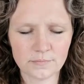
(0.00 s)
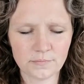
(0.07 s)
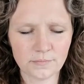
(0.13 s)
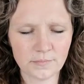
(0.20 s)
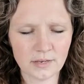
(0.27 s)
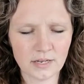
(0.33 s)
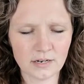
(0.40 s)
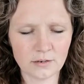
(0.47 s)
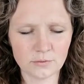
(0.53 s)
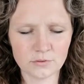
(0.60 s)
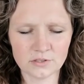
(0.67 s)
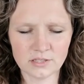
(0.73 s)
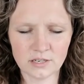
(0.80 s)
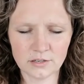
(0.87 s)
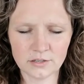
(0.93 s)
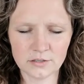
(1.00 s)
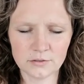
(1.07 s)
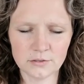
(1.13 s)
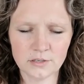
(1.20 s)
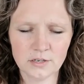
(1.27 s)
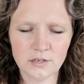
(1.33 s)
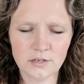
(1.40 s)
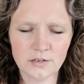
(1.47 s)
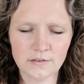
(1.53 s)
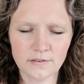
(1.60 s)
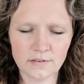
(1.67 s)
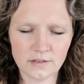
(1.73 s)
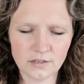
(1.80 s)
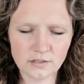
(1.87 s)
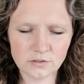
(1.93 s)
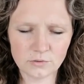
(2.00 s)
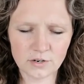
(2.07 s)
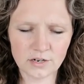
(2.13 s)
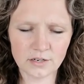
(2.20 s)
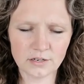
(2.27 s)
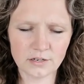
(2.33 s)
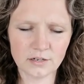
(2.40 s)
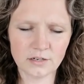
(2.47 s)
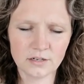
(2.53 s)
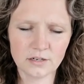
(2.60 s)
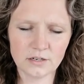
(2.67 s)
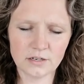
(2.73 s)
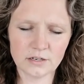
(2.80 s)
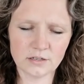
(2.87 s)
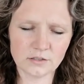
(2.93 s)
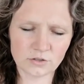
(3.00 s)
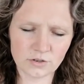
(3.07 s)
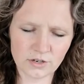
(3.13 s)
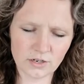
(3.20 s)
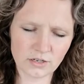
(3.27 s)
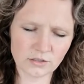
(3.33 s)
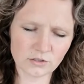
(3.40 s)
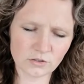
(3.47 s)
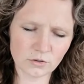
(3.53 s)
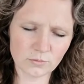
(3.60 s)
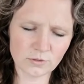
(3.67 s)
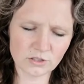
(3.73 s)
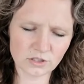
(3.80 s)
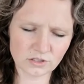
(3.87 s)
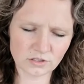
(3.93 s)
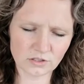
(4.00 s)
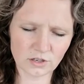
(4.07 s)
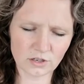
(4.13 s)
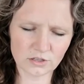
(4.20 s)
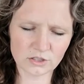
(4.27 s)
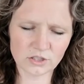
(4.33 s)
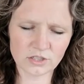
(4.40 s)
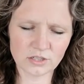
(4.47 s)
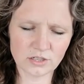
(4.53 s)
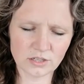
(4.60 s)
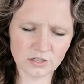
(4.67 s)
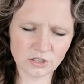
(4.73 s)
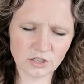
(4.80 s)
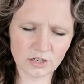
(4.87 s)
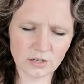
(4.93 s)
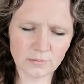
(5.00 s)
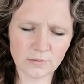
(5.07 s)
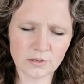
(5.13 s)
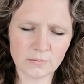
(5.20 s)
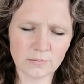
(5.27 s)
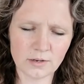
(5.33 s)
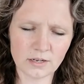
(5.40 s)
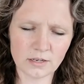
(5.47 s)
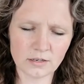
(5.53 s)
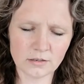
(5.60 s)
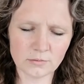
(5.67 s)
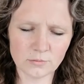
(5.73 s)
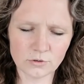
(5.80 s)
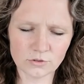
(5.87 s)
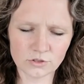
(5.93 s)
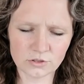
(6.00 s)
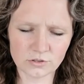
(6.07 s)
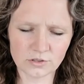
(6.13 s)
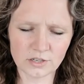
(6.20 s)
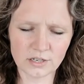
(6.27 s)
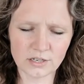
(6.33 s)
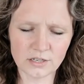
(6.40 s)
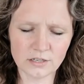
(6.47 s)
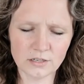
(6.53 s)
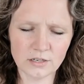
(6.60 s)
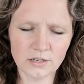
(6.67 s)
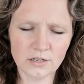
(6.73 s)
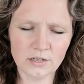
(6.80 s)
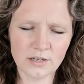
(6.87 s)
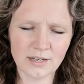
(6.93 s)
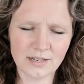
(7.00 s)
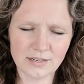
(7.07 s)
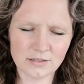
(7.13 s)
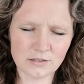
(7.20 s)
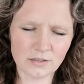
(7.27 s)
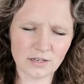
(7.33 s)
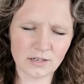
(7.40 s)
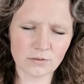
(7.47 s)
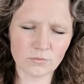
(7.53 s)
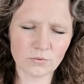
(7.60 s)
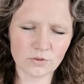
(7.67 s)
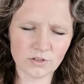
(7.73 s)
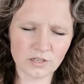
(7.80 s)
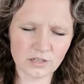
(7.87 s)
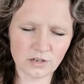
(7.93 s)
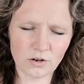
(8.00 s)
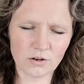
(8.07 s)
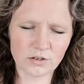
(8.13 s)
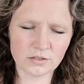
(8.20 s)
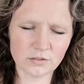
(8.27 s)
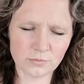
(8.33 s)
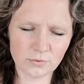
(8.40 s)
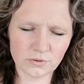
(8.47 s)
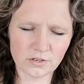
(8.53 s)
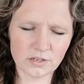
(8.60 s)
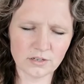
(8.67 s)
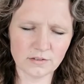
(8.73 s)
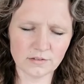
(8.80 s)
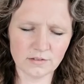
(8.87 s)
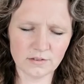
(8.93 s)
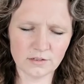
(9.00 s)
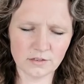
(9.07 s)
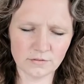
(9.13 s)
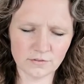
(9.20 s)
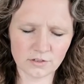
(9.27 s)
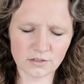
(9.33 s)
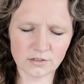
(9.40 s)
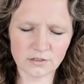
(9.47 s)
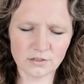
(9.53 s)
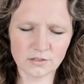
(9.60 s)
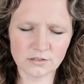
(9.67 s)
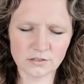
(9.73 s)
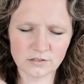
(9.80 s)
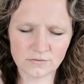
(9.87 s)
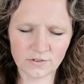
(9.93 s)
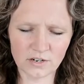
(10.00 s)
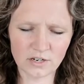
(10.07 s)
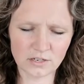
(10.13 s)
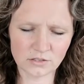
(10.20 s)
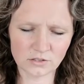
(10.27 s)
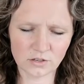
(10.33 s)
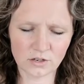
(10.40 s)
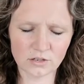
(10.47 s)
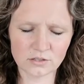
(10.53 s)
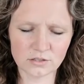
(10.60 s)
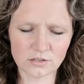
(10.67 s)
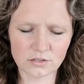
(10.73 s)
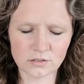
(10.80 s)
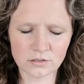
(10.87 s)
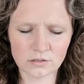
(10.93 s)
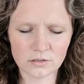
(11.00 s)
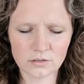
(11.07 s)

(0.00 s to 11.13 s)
Man, I will tell you, this right here is creating so much exhaustion and jam in my emotional gut. And it's like really hard to breathe even. It's very exhausting.